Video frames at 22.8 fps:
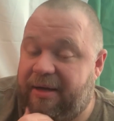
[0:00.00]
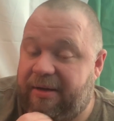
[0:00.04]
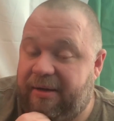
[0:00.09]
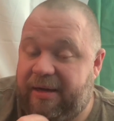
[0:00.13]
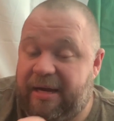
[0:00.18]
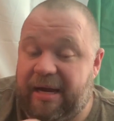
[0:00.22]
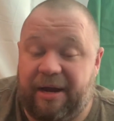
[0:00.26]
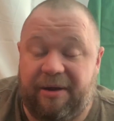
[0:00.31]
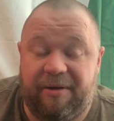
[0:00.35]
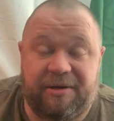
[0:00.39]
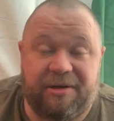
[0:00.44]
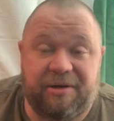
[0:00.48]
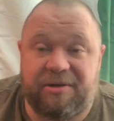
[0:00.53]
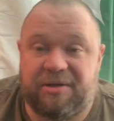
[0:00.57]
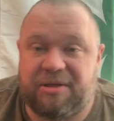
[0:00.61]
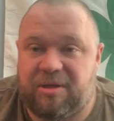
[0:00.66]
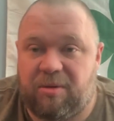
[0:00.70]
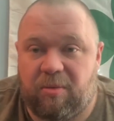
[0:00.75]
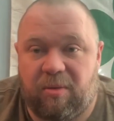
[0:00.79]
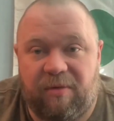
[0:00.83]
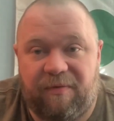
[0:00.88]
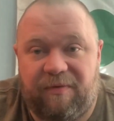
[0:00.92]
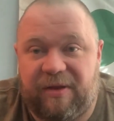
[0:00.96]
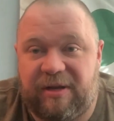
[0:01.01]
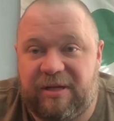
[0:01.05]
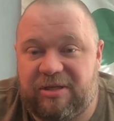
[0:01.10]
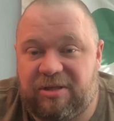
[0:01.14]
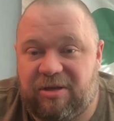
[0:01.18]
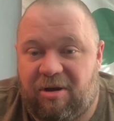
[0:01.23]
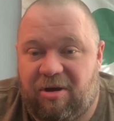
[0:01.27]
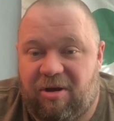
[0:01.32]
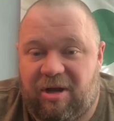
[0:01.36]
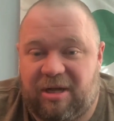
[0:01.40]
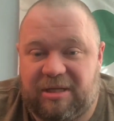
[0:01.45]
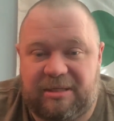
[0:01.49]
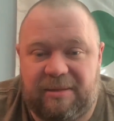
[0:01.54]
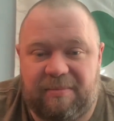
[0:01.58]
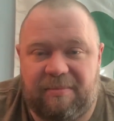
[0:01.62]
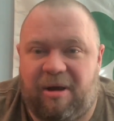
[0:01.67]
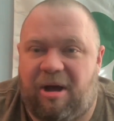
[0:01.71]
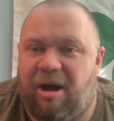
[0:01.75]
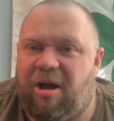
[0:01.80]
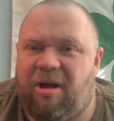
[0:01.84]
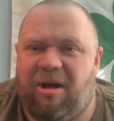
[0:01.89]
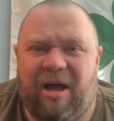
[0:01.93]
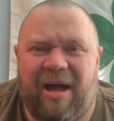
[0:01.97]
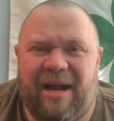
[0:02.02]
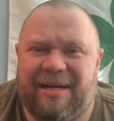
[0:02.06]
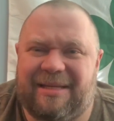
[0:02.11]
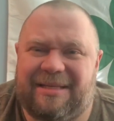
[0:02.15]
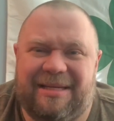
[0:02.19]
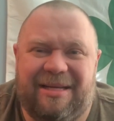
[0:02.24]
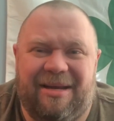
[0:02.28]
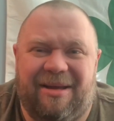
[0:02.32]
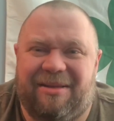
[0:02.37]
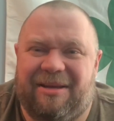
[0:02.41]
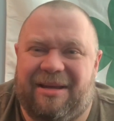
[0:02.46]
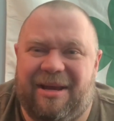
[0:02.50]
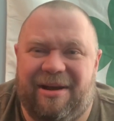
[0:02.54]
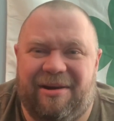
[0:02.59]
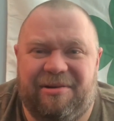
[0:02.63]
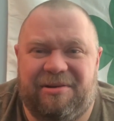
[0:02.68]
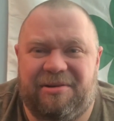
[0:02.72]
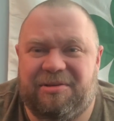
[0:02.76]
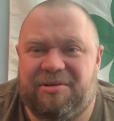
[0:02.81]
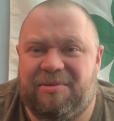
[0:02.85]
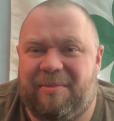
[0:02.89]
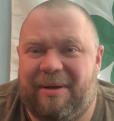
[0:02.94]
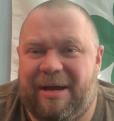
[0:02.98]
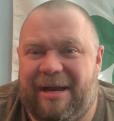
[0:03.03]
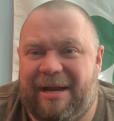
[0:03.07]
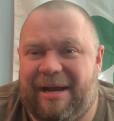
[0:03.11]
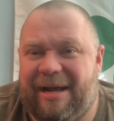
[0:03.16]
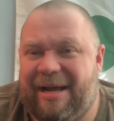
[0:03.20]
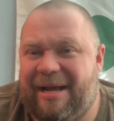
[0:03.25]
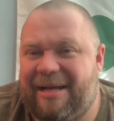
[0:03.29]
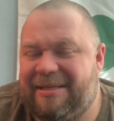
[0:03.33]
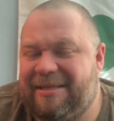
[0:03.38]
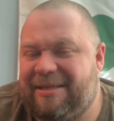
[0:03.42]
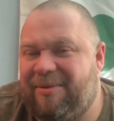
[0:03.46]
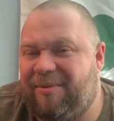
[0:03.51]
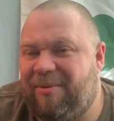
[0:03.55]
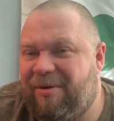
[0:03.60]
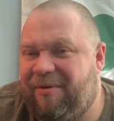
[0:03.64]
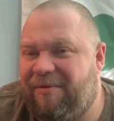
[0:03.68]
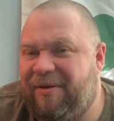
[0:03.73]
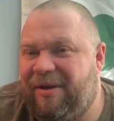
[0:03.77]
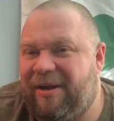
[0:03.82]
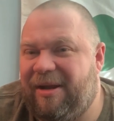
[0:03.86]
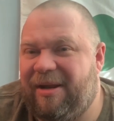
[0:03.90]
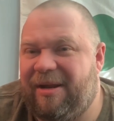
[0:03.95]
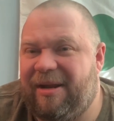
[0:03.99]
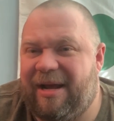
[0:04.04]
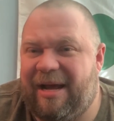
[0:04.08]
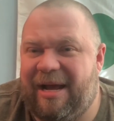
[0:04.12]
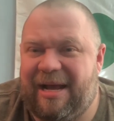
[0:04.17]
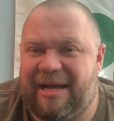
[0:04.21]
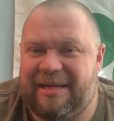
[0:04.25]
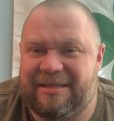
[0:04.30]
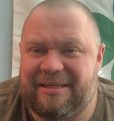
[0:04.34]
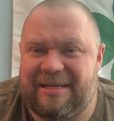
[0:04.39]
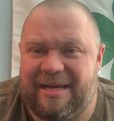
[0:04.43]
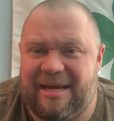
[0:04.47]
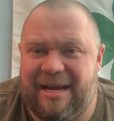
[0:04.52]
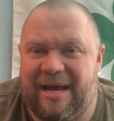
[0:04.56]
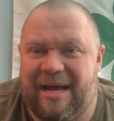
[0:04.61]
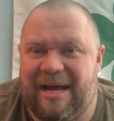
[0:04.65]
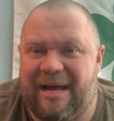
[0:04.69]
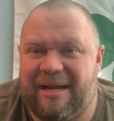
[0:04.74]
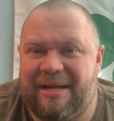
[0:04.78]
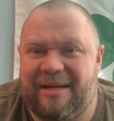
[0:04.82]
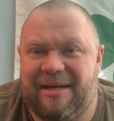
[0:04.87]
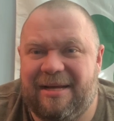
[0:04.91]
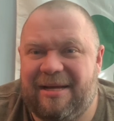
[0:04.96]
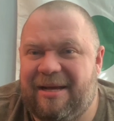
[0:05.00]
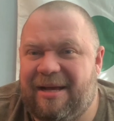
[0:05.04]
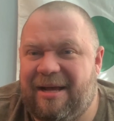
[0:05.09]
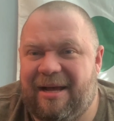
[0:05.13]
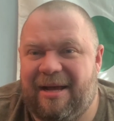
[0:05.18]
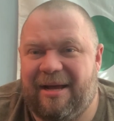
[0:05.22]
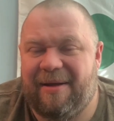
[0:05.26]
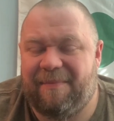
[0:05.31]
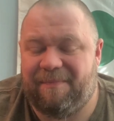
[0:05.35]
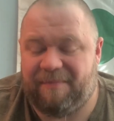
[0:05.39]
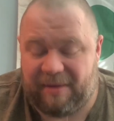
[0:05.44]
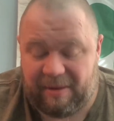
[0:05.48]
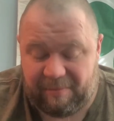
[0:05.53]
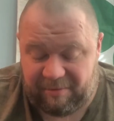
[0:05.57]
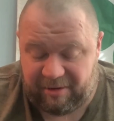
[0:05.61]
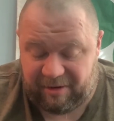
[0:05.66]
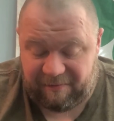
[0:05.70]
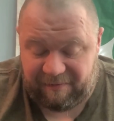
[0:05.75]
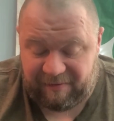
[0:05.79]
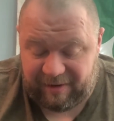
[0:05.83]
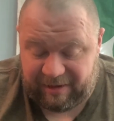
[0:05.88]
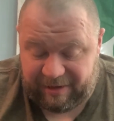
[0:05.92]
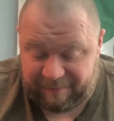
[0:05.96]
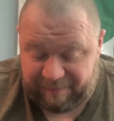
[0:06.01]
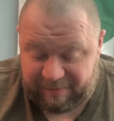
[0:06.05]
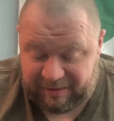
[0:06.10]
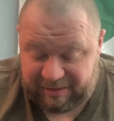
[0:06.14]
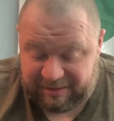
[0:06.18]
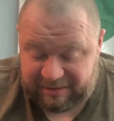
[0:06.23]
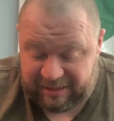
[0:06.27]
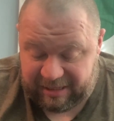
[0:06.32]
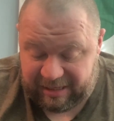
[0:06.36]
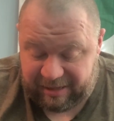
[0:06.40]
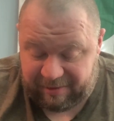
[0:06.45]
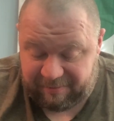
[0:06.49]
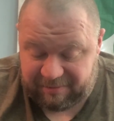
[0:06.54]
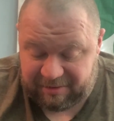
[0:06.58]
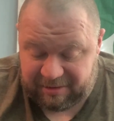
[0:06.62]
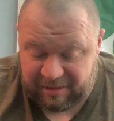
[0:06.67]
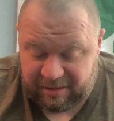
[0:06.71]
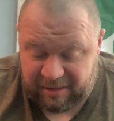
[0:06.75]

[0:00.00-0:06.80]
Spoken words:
Characters, Thorfinn's awesome. All the characters are badass. Thorfinn, Askiad. I'm gonna fuck up these names.